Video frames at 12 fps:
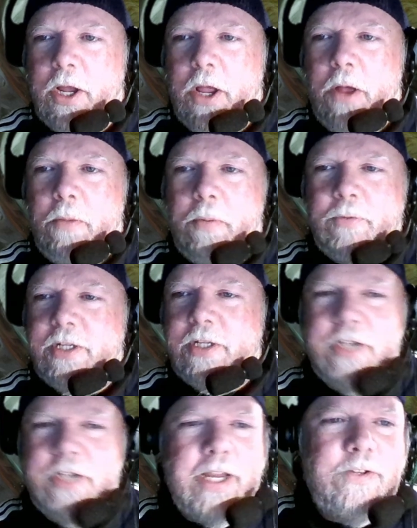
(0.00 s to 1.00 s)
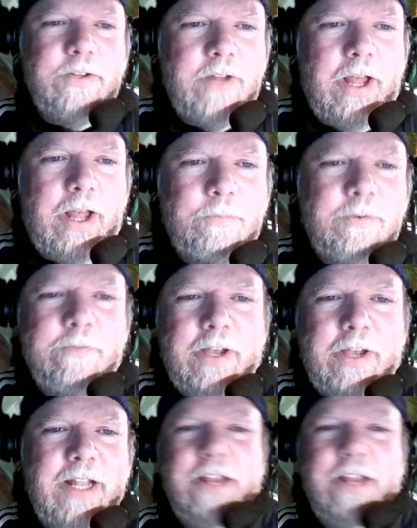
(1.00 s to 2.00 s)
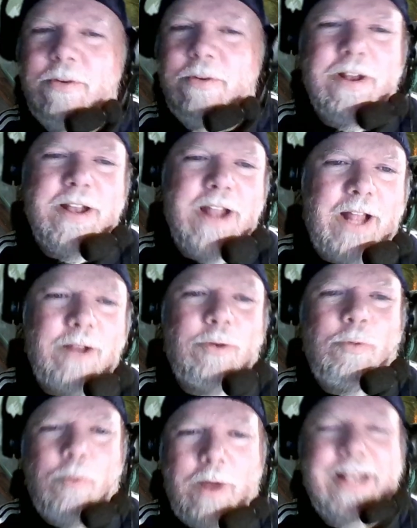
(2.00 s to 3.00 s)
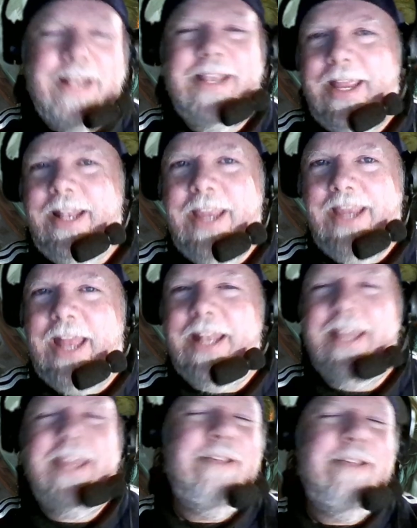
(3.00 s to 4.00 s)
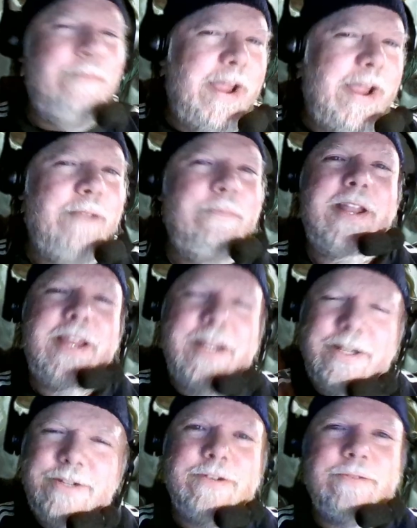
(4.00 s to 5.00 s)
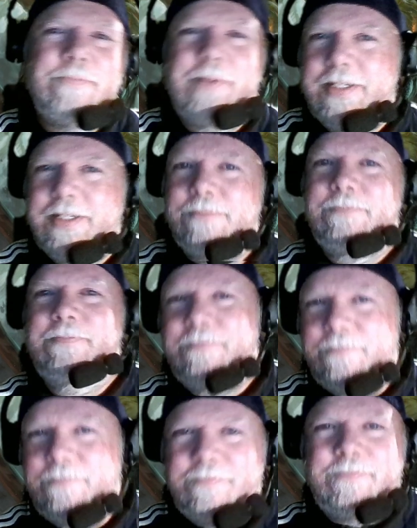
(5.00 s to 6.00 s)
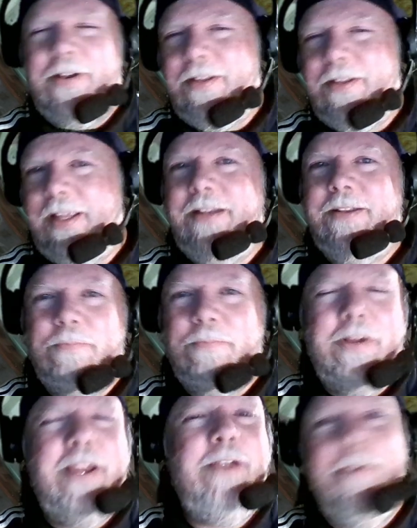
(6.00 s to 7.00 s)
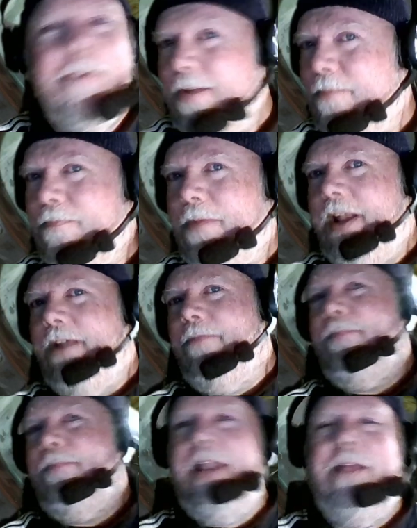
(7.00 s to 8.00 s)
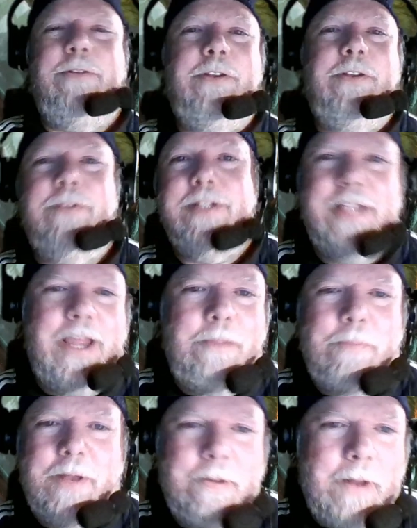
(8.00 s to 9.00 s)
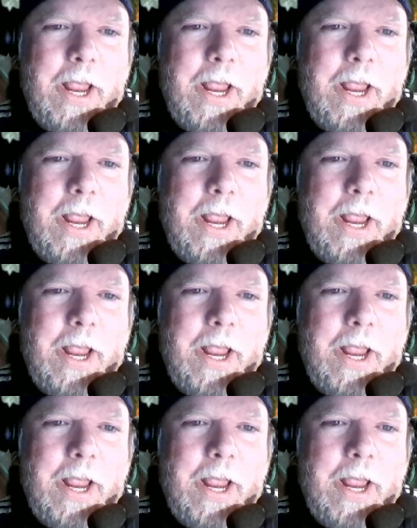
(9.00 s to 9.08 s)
but when the shaking stops, you find that you are not quite dead yet. You might have been injured by some falling debris, or you might have been able to escape it.